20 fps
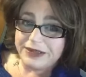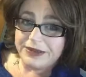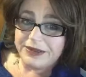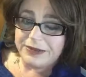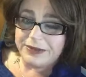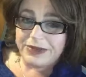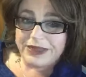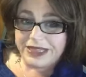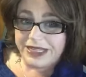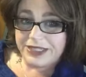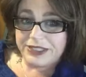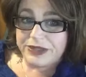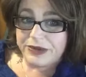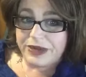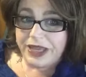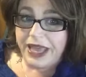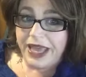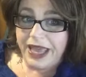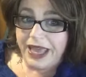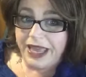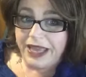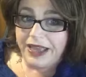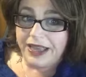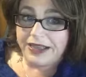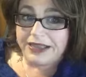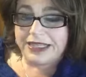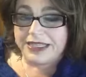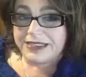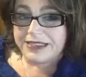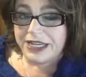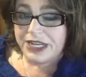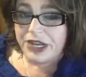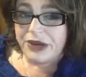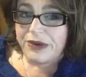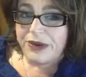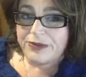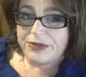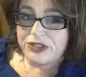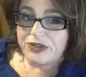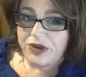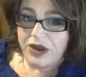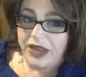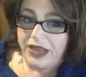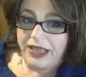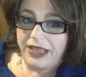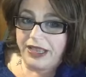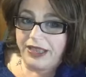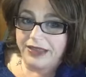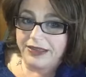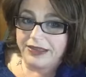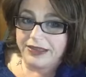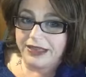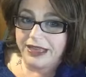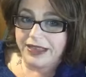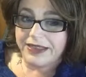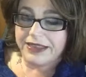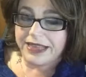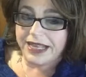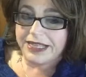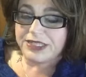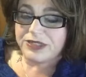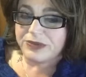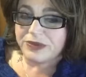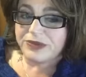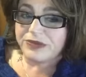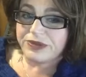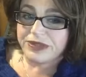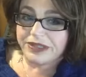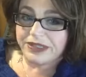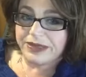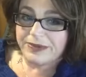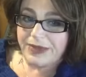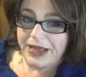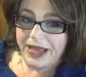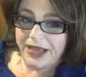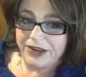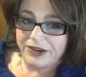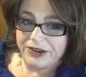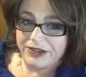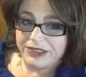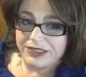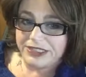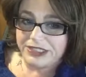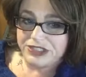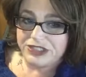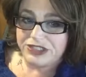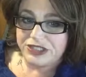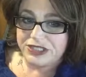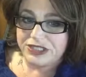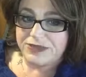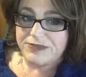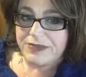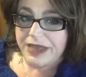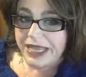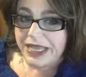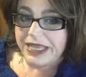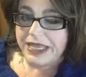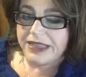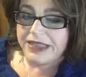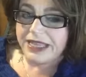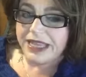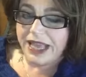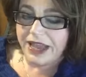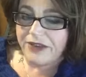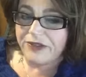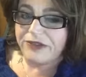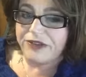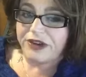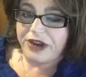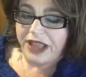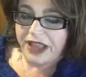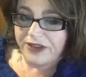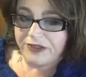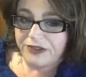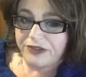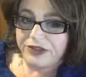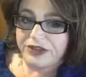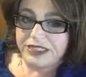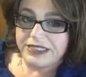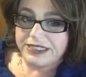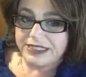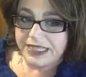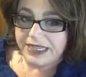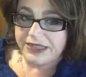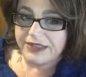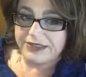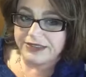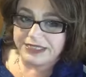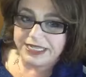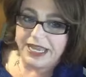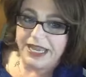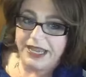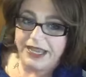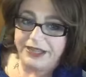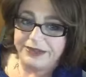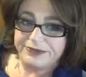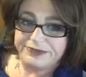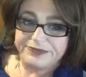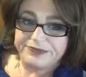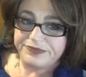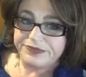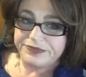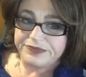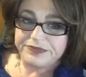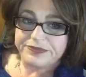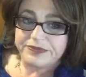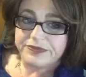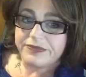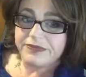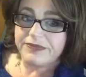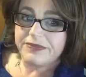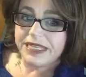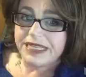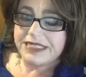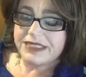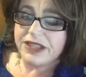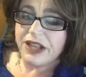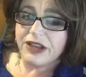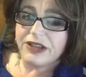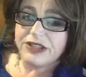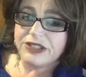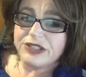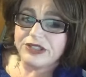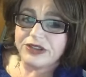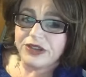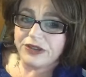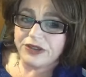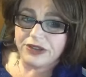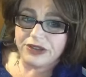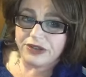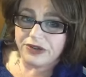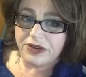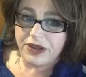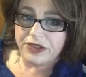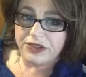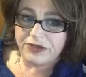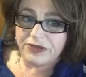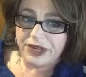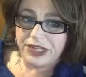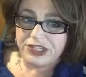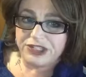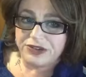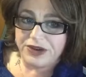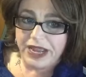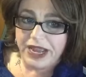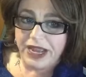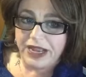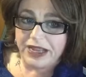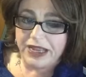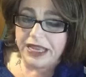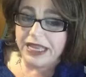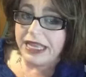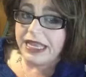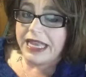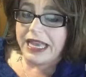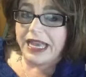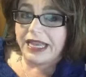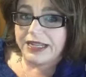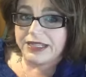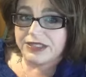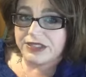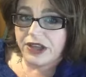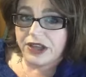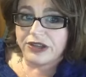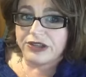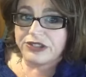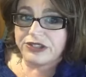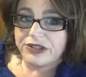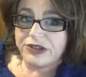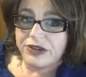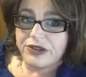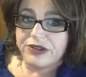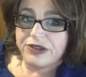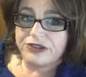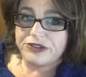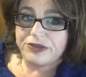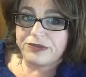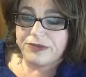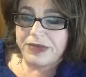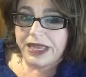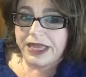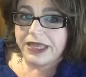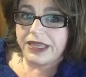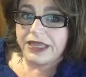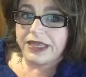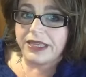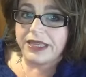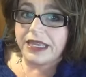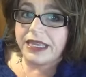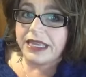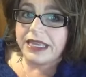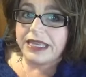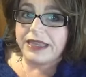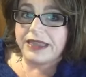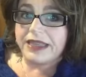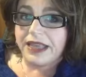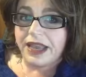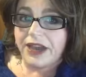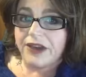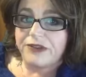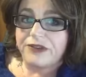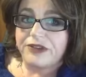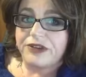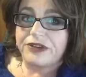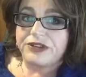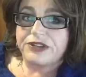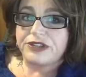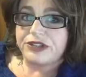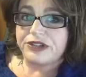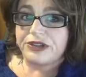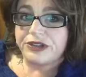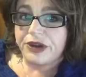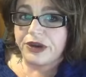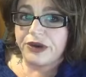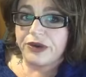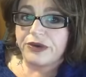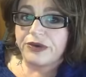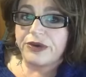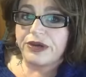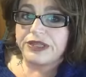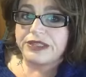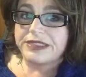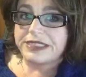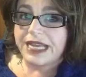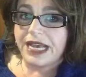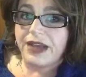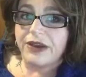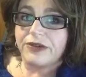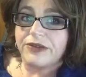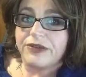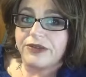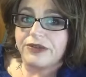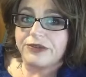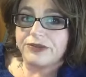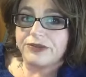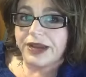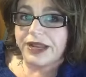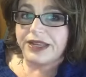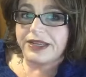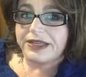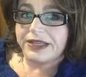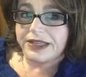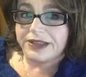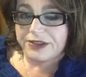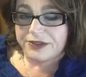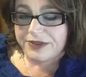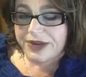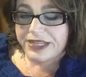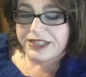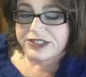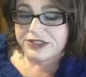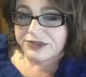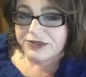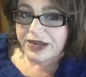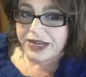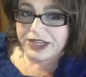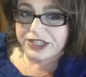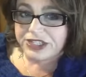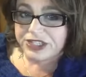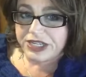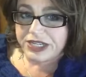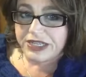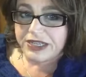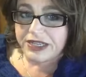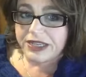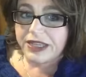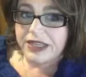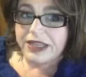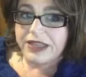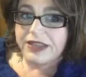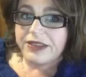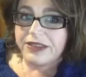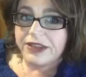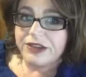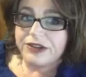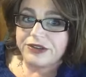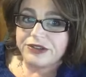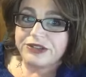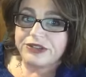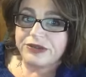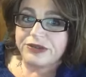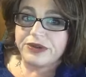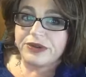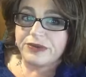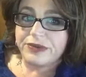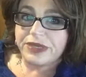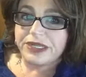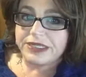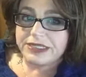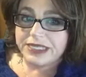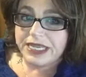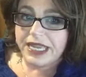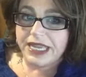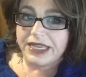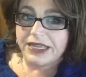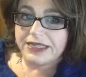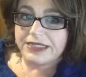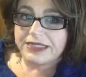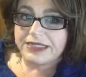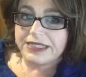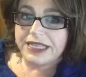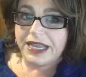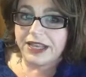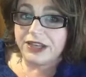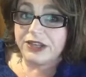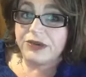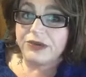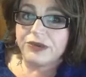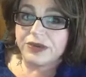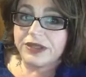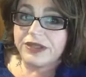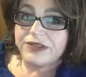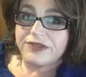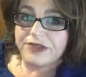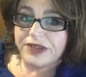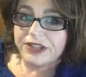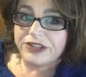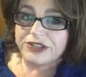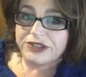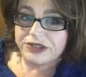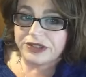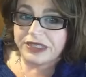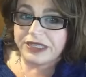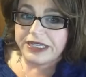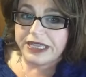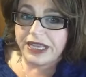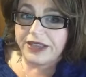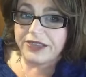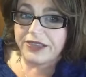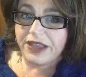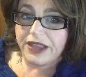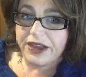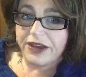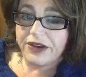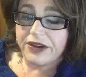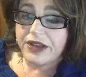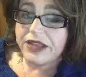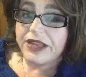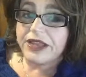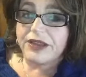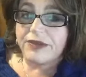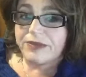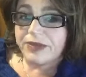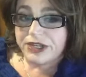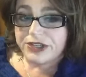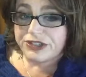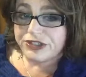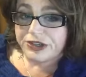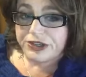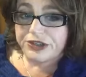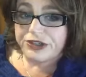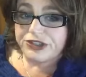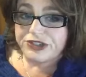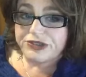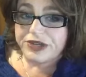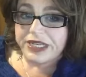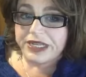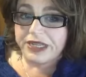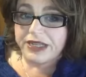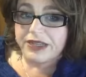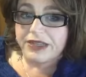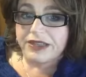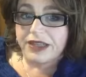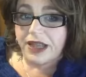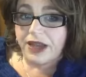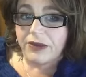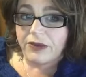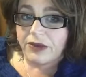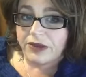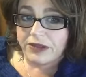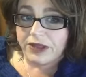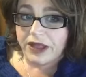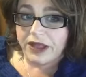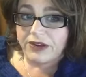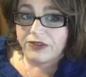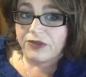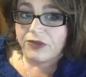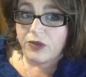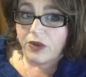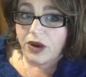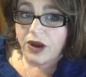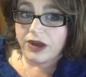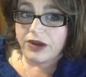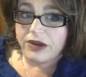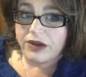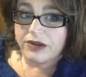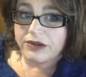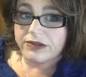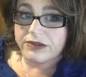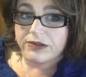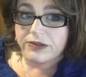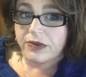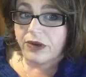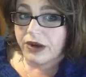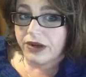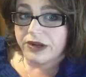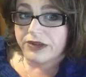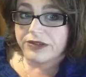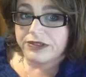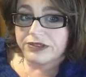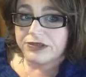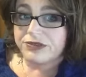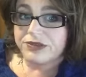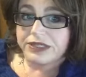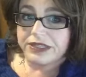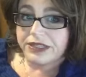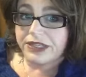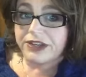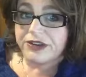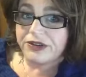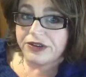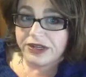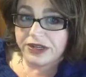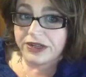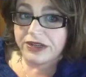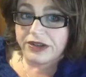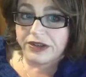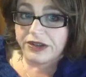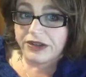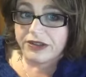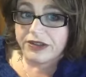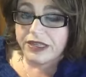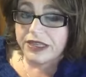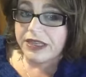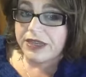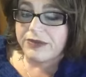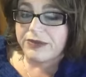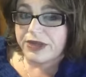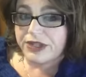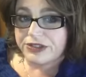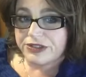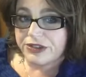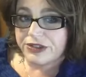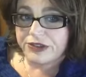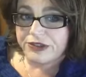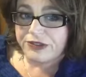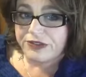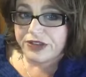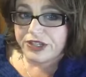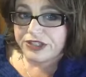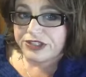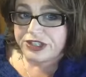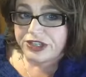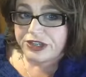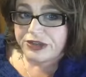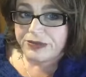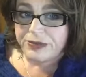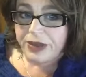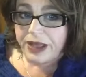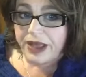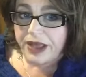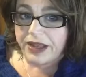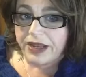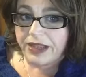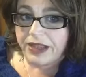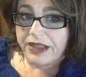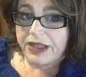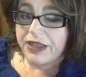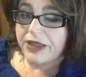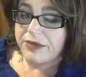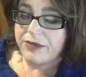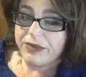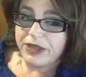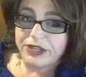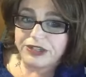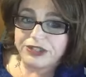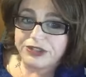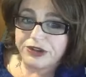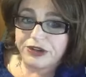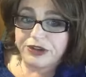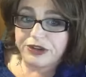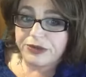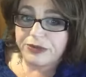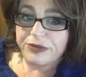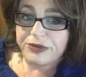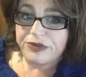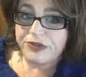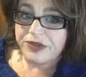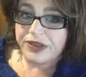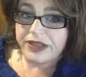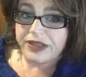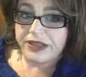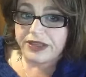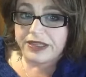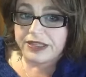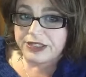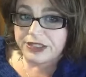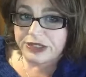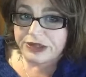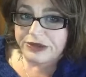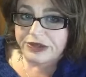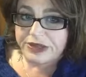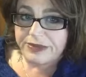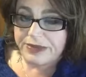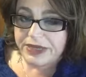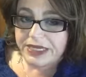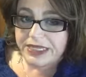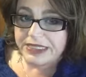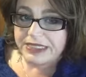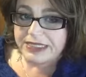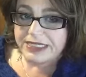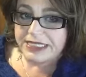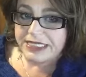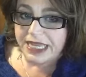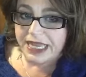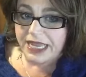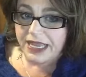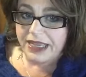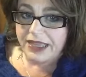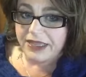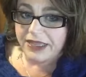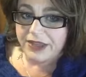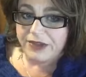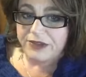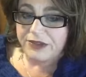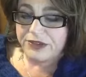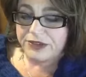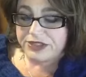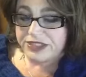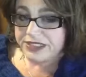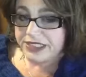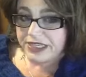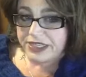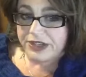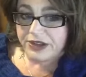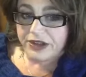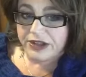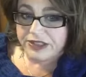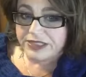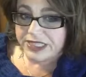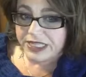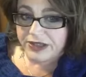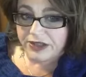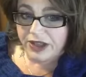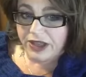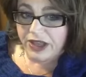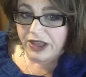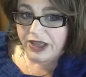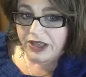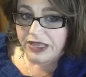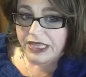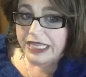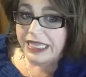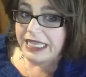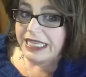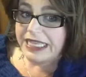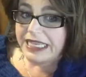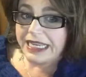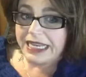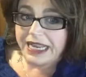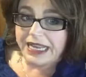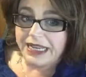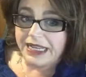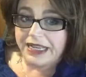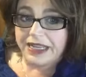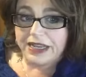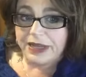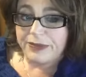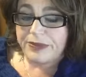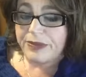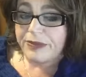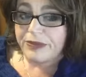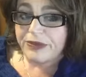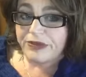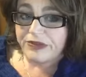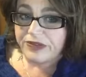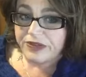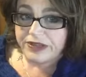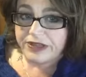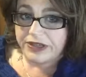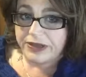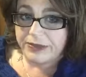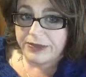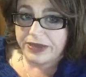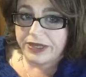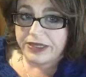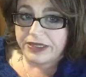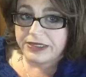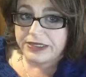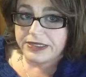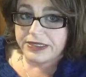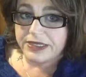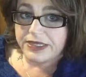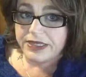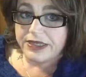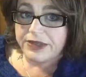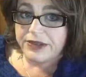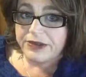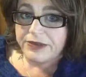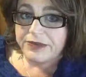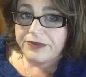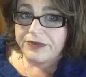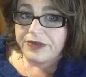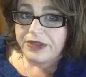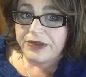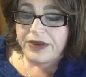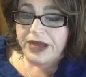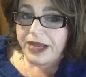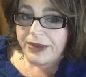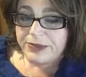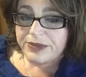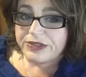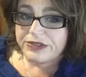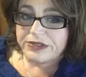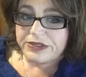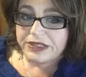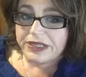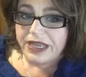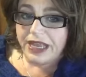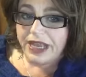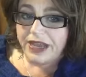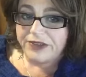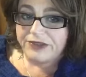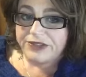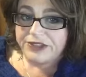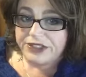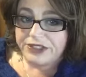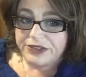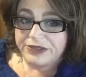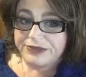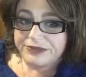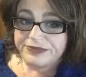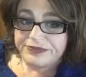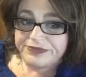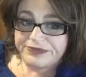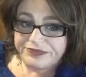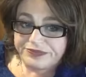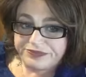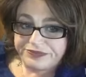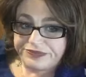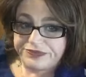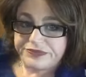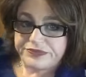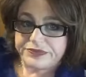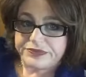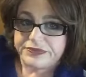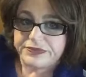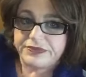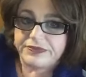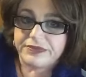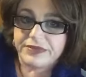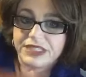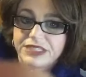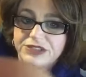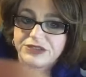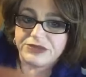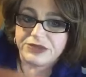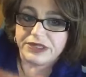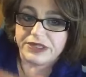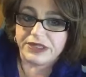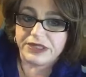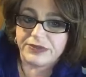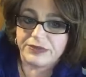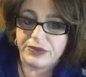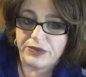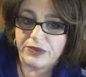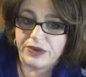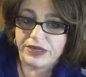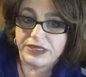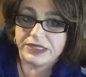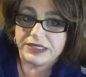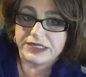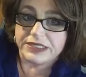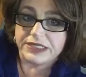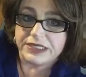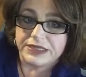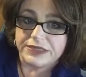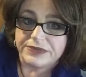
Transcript: But that's okay. At least I know I'm trying. And that's what really matters, is just making the effort every single day. As long as you know that you're on the right track, and as long as you know that you're making the effort to go down in the right direction, then you're doing what it takes, and you will eventually get there. Make sure you're drinking a lot of water. Water is really critical. Make sure you're flushing your body. Make sure you're moving at least 30 minutes a day. If you're sitting all day long, you got to get up and move a little bit. You absolutely have to. It's really important.